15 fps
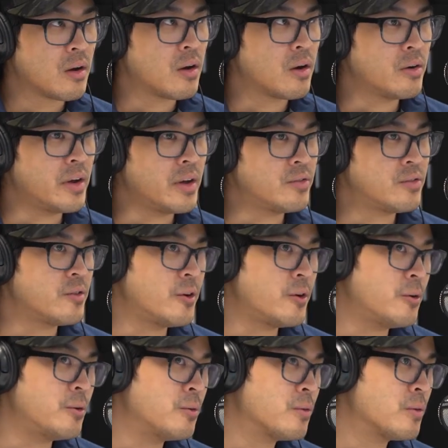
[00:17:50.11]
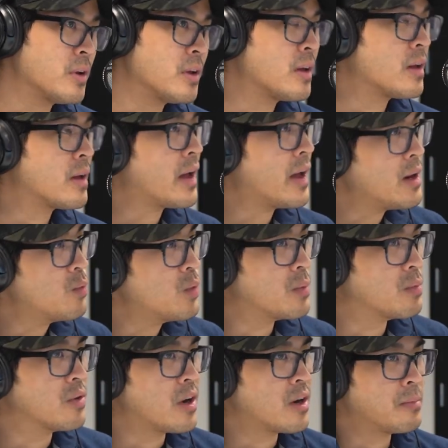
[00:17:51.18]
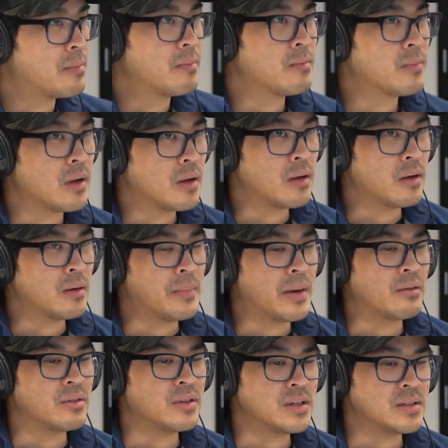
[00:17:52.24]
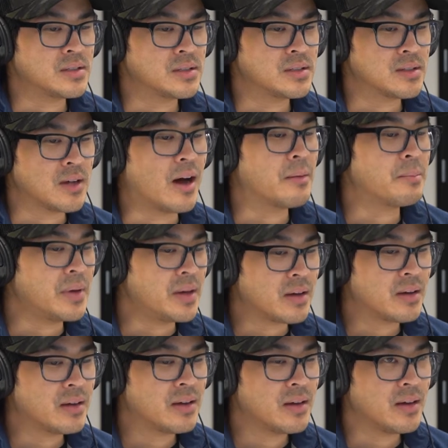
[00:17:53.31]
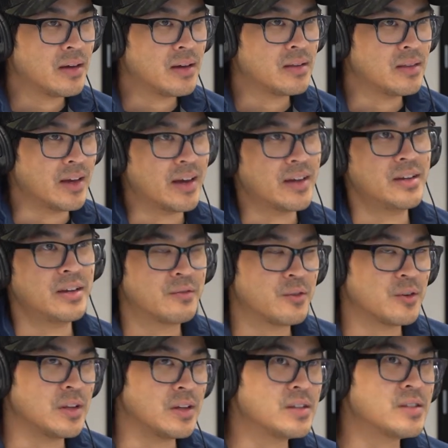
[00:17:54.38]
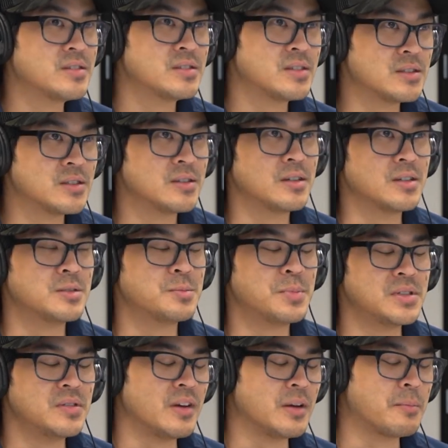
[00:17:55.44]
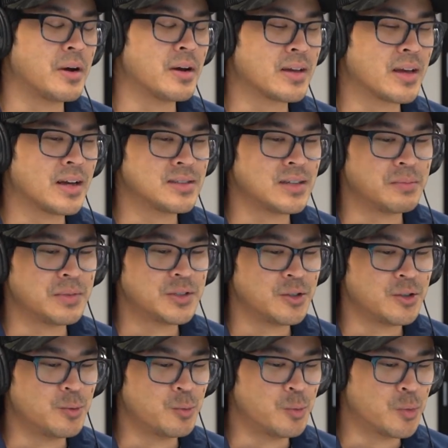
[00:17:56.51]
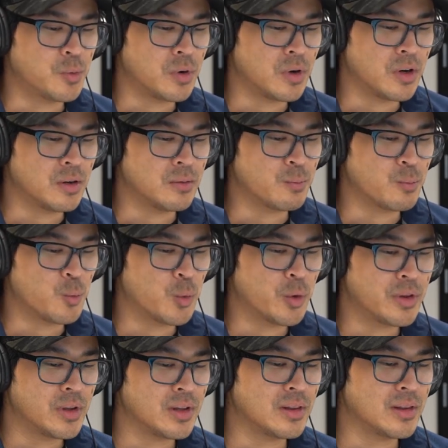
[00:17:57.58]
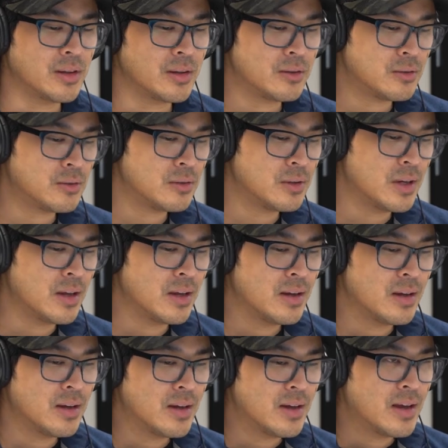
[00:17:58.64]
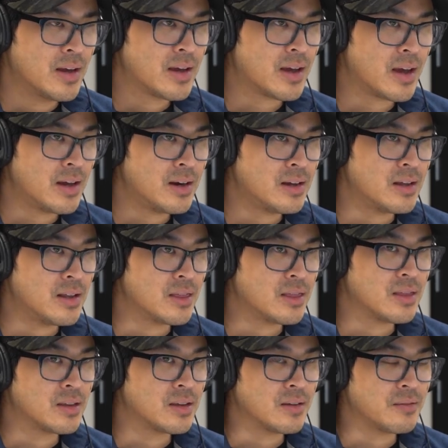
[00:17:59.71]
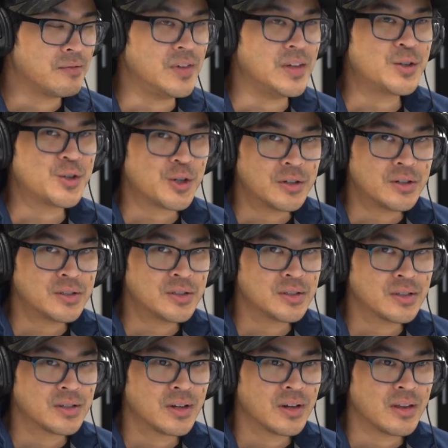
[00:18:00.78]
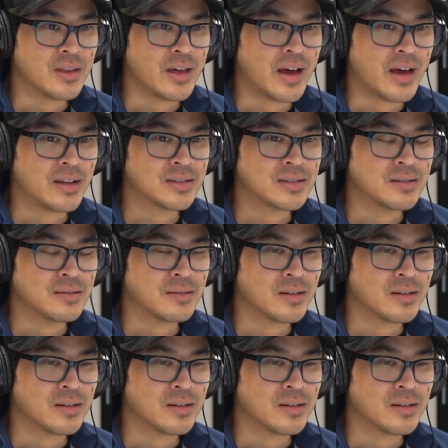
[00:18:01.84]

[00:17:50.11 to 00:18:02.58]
All right. So kind of what brought about this topic and the idea for this specific podcast episode were the little kind of features that